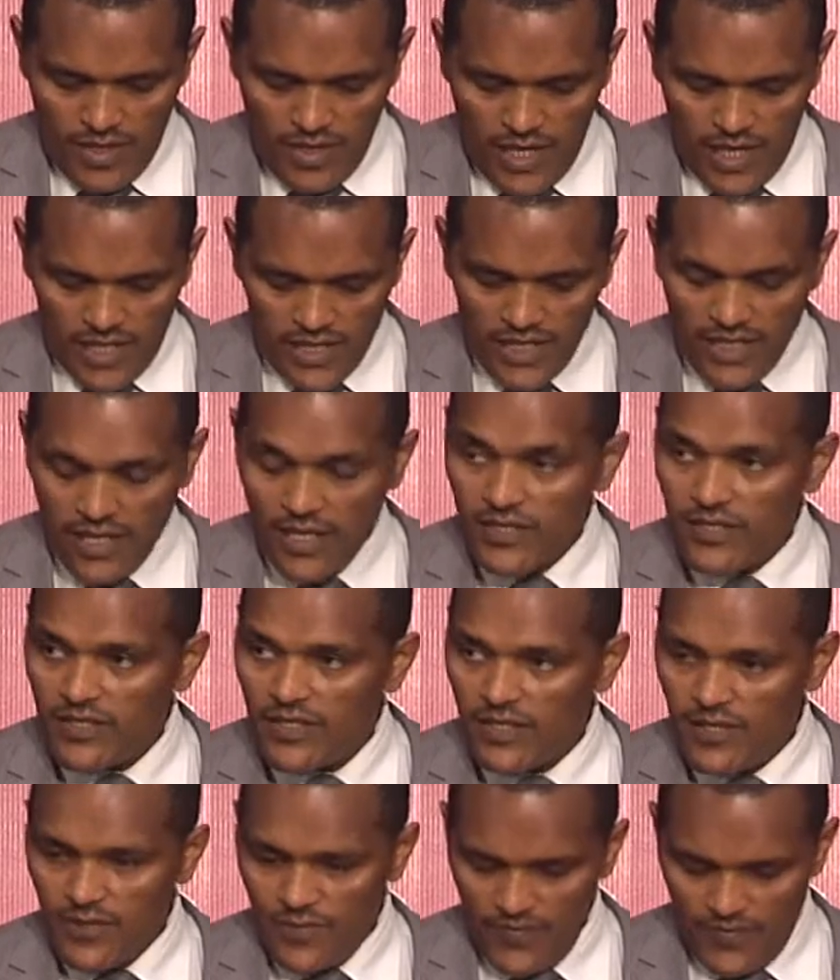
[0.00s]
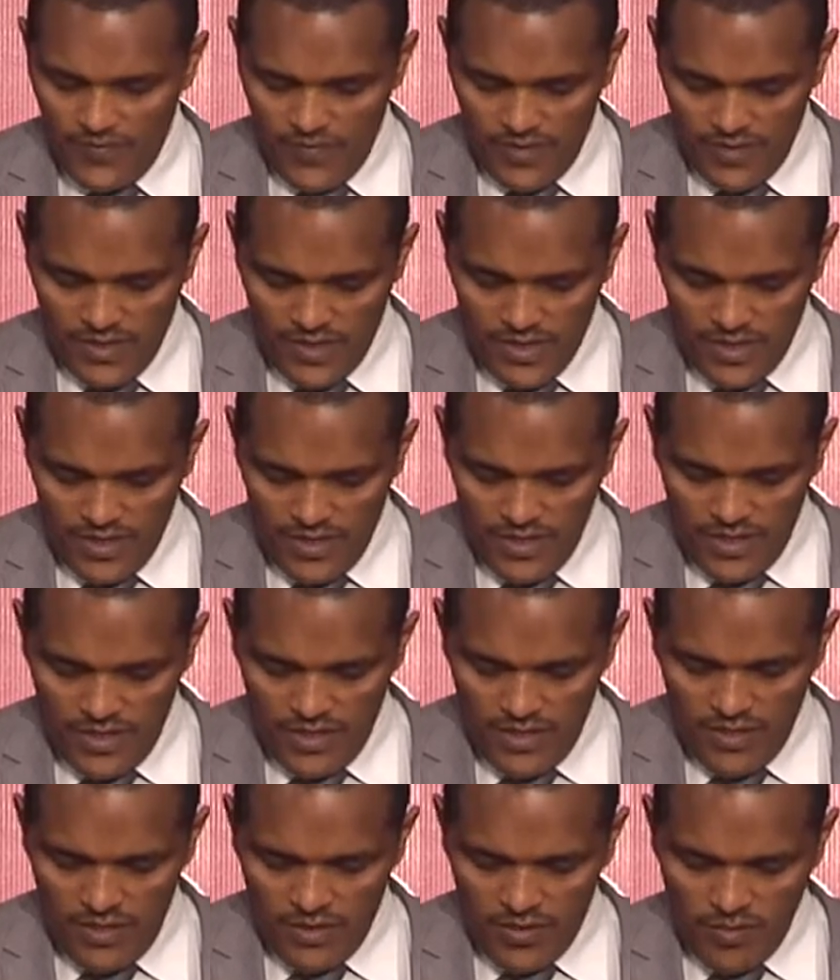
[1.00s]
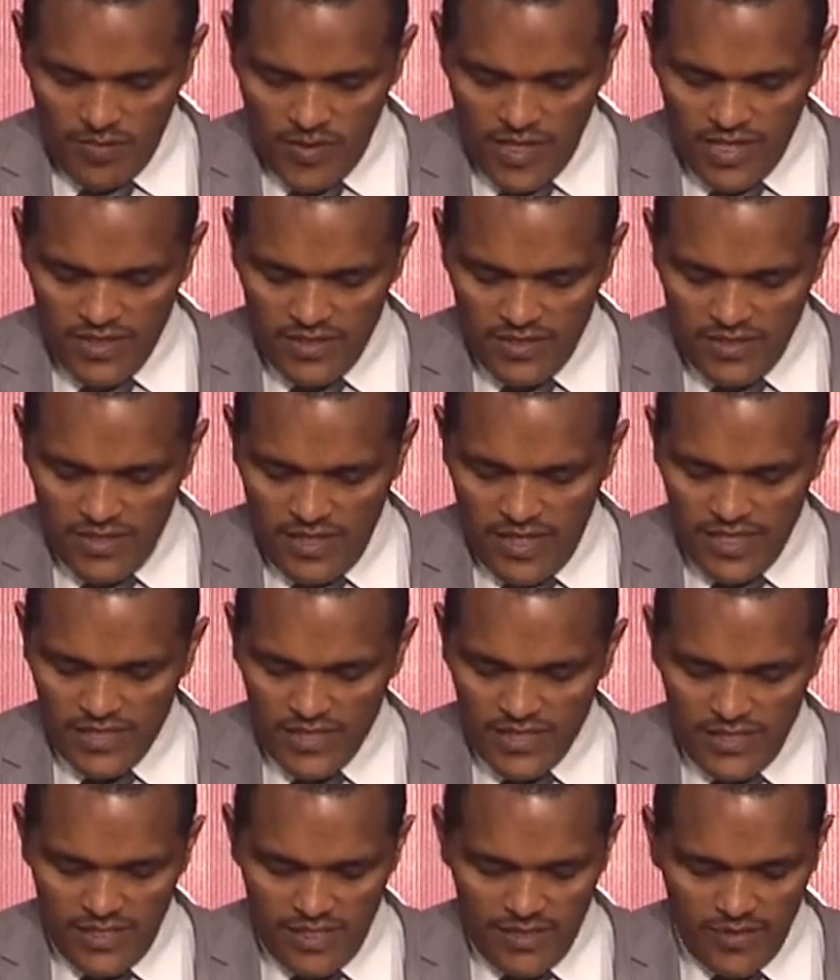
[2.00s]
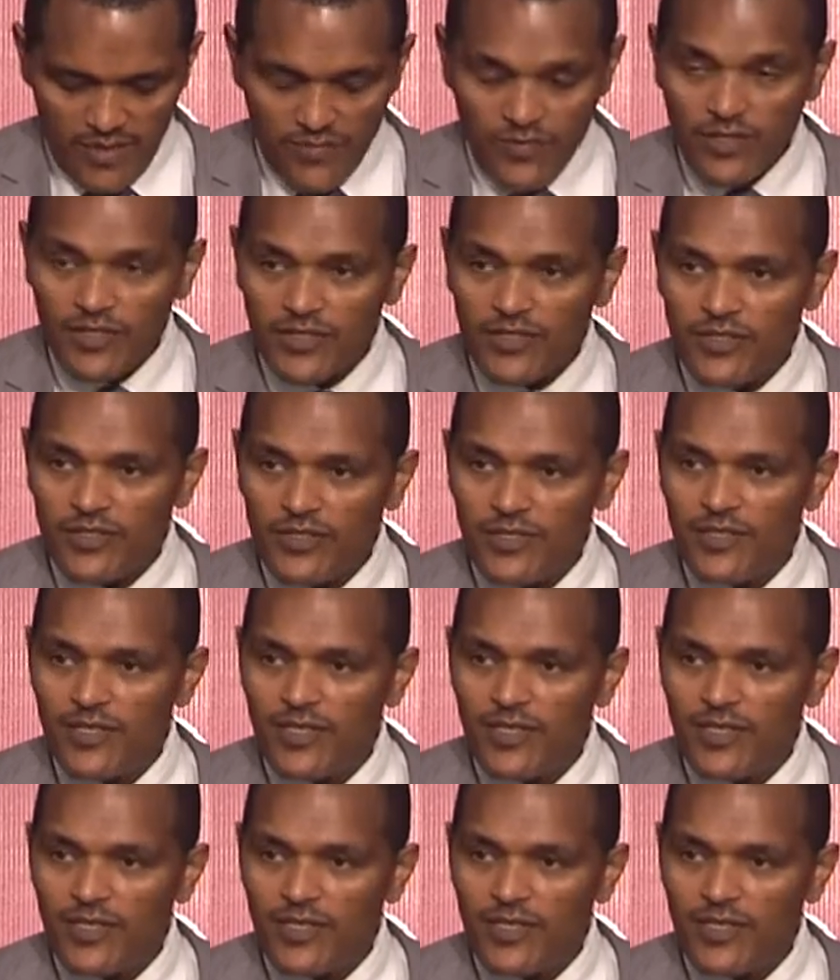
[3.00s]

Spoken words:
As a country, Ethiopia has excess labor force